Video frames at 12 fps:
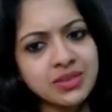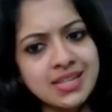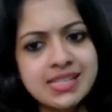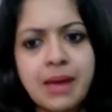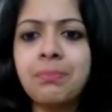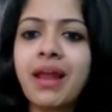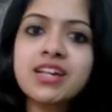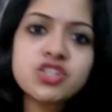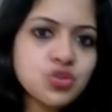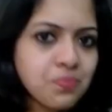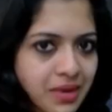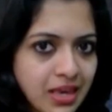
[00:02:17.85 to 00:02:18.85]
This applies to
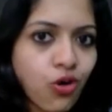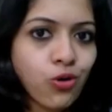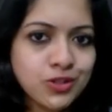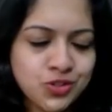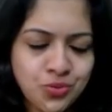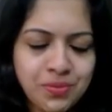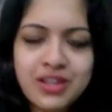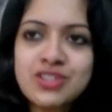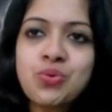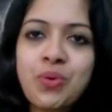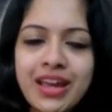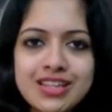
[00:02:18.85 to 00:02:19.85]
me also, because
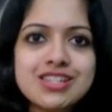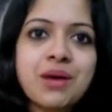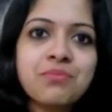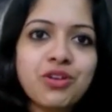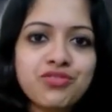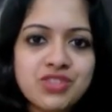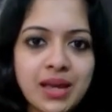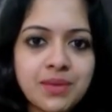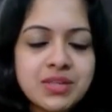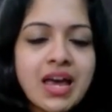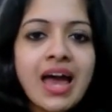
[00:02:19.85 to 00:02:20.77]
quite a number of times,